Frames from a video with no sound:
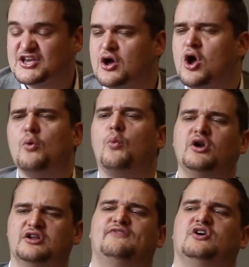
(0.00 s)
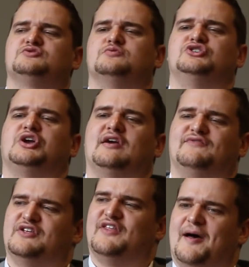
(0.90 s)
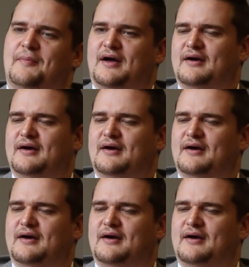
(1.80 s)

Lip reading: You know, what advice would you give to them?